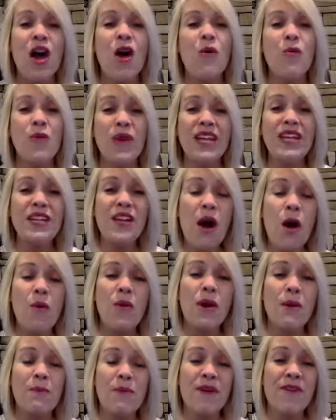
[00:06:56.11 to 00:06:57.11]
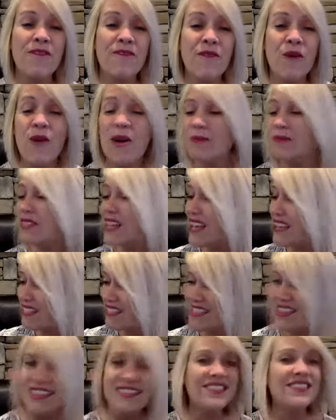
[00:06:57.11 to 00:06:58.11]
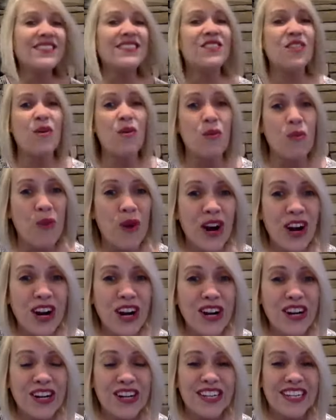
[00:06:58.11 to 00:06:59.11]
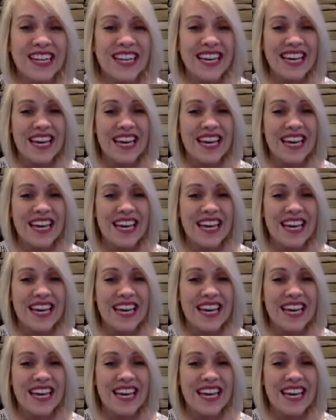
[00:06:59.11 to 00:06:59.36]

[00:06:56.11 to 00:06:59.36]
we know it performs. And this is the word.